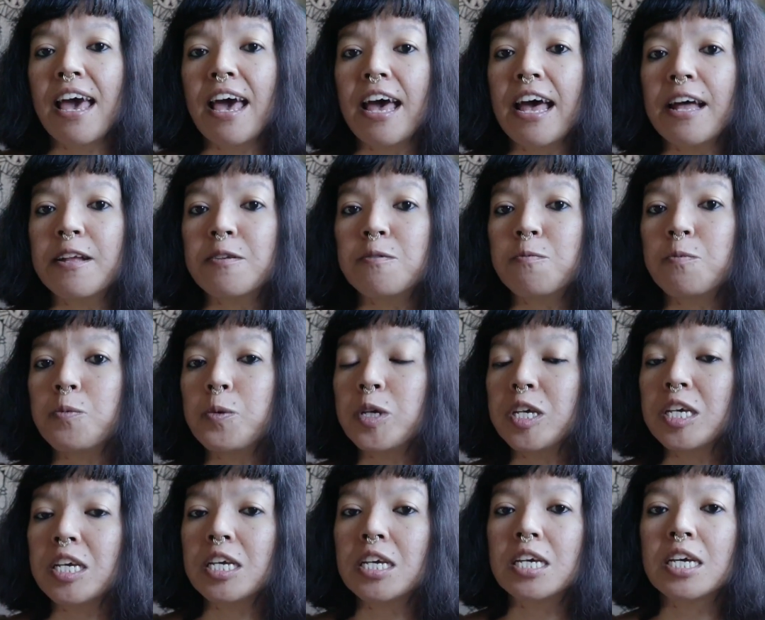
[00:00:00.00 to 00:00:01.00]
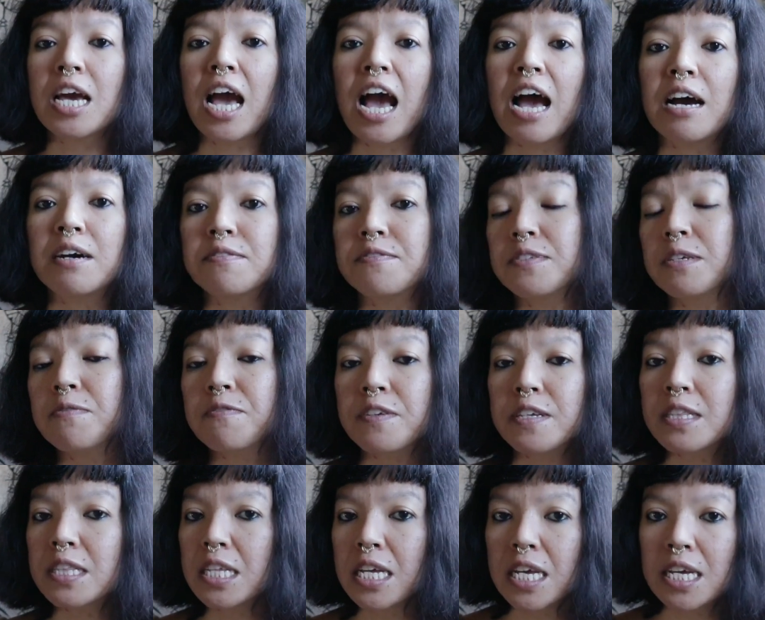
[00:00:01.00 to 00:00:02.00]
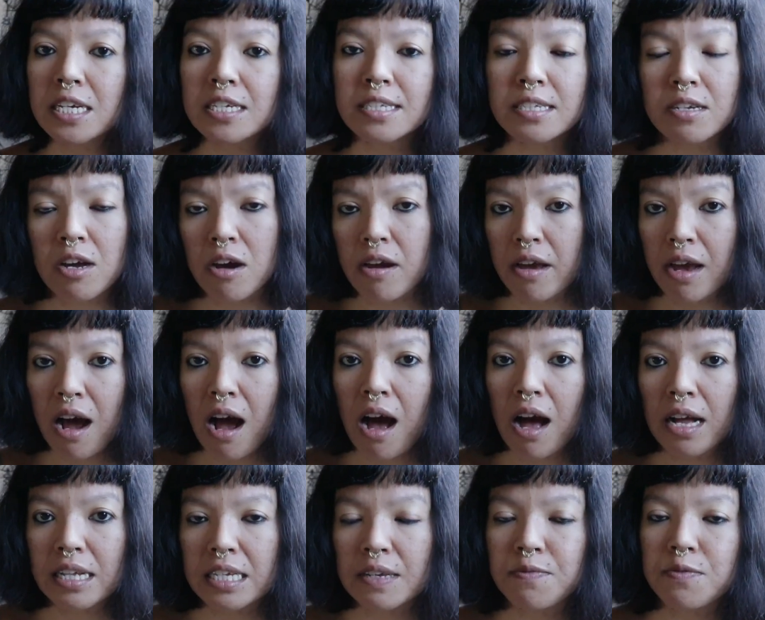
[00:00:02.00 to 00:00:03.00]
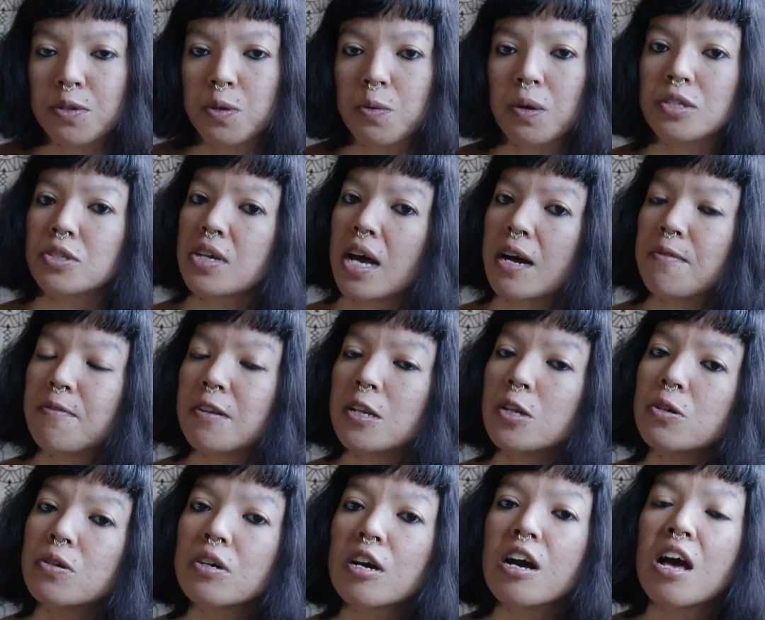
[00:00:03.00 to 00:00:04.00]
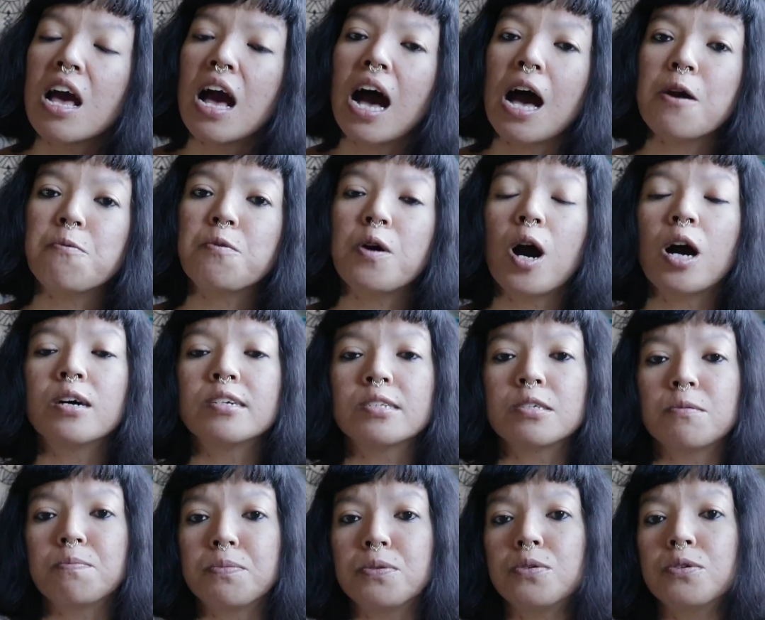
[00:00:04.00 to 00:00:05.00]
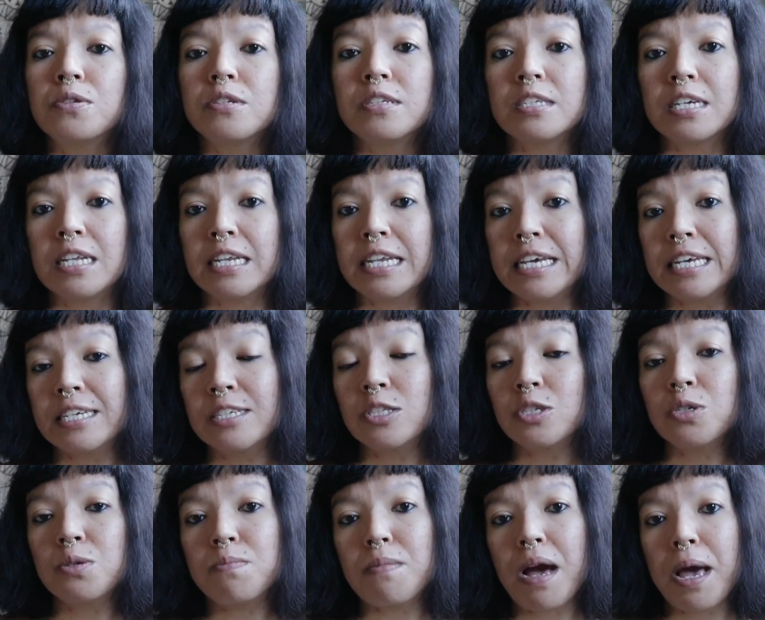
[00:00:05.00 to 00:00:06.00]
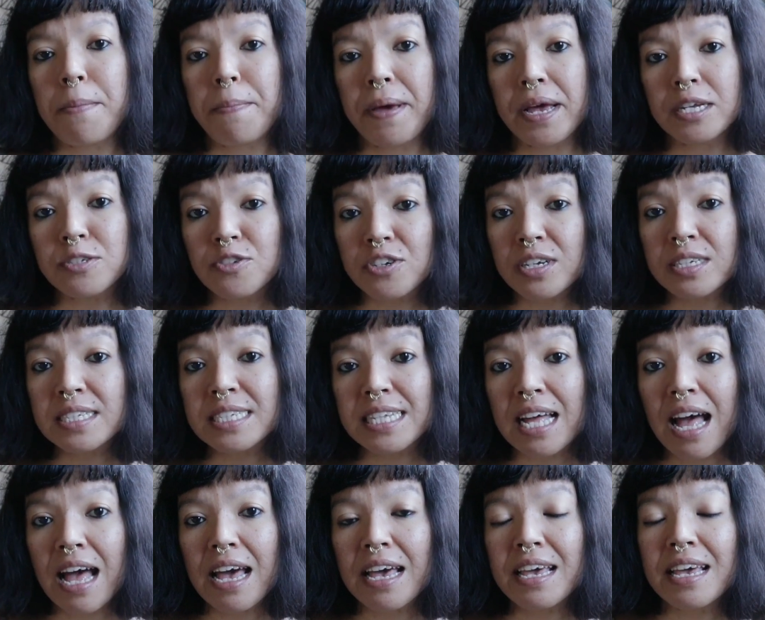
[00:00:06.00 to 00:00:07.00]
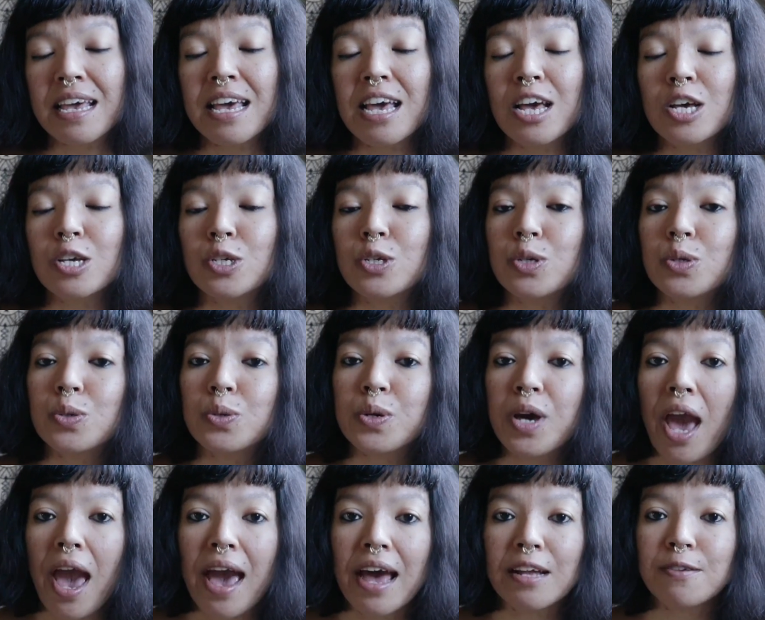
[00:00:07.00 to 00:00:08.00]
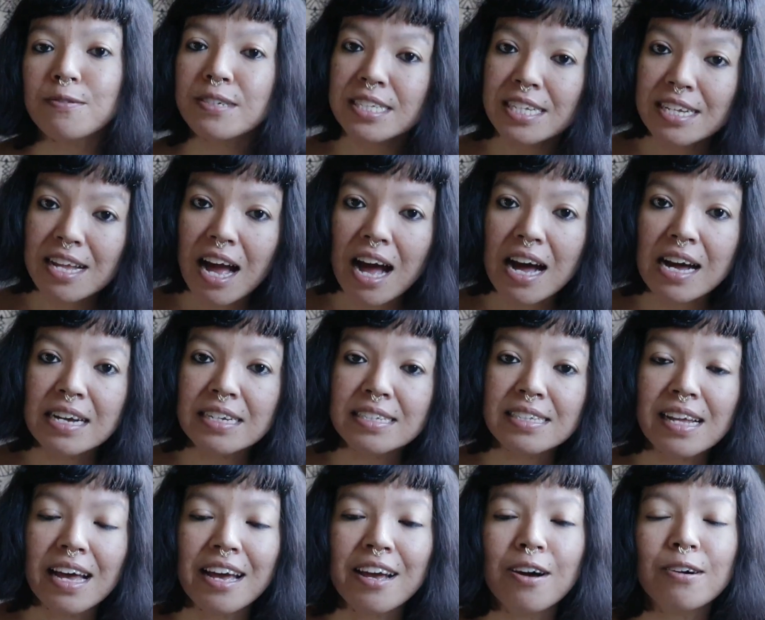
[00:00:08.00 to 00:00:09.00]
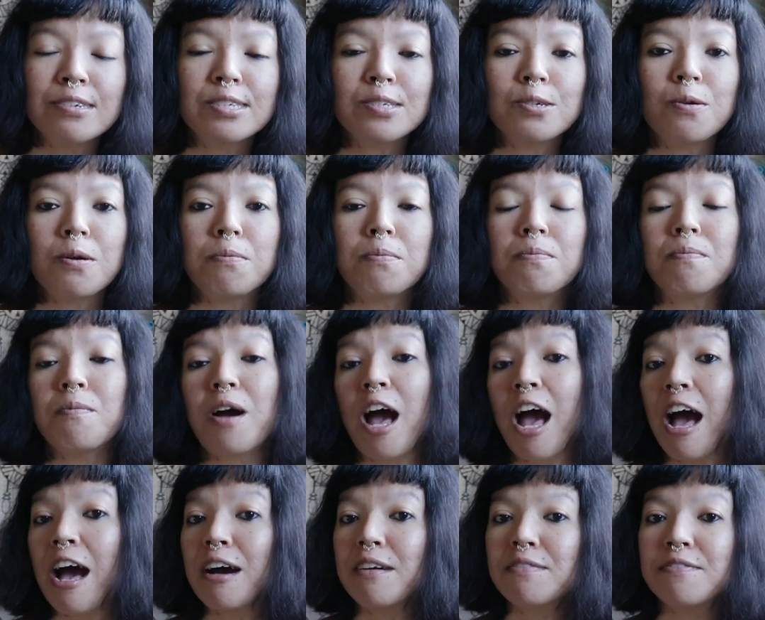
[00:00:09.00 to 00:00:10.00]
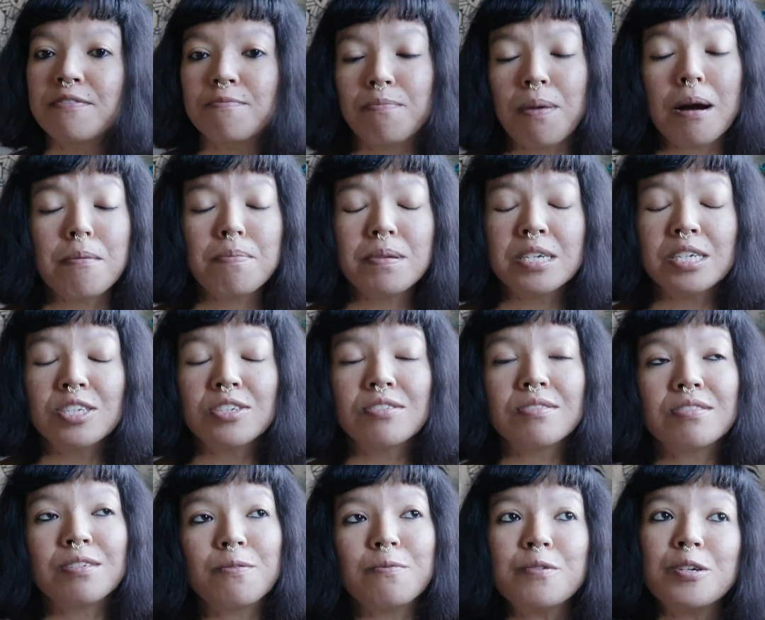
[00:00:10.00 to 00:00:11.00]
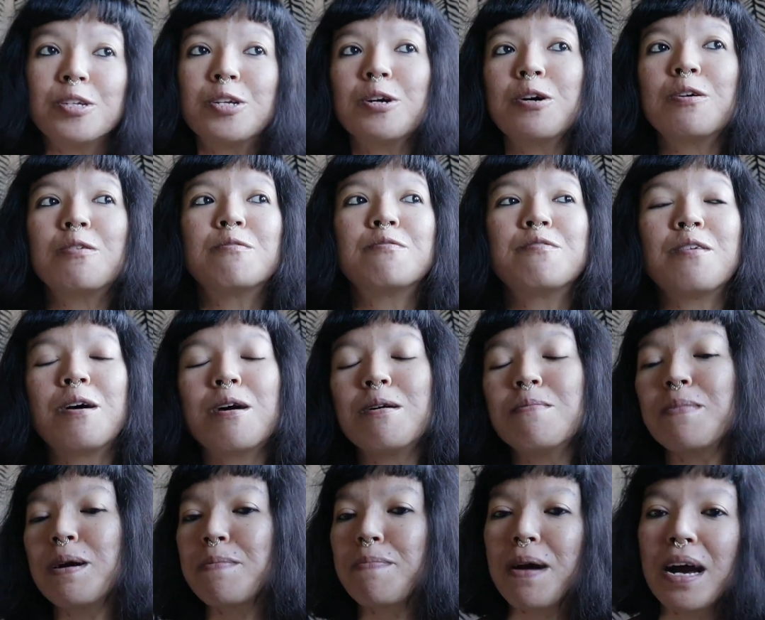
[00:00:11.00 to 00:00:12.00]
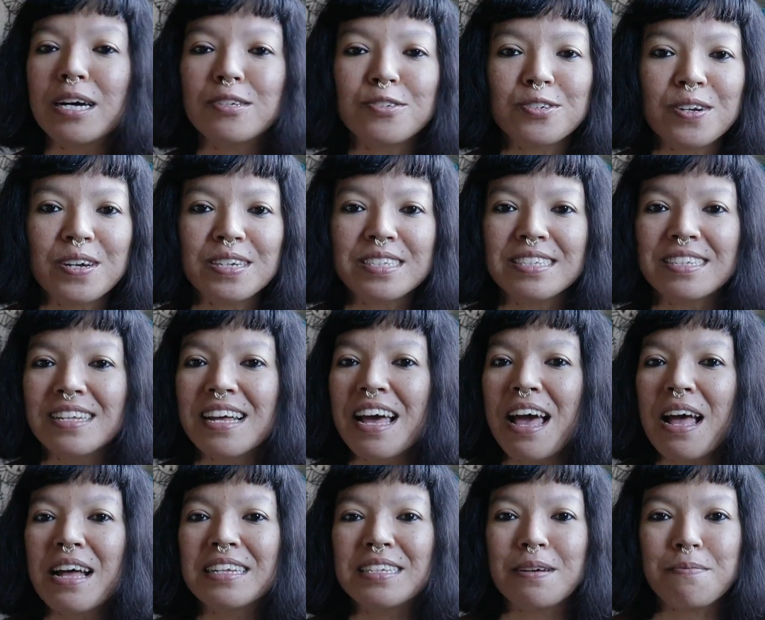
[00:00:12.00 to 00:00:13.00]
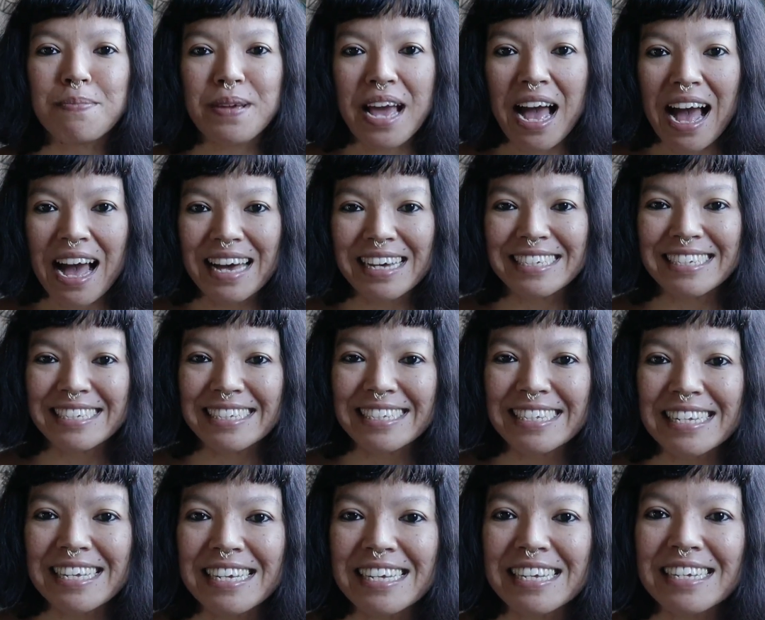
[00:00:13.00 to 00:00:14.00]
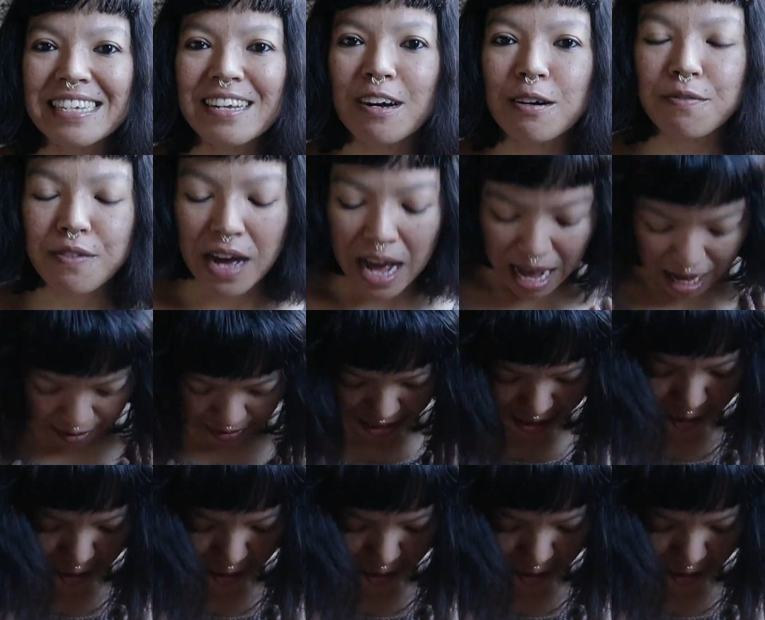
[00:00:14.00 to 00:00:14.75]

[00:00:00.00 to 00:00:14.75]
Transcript: and we have different things going on. If you want to have a look, I will also put the link to my Patreon site. You can visit us. I also have published the video for my patrons, the behind the scene of how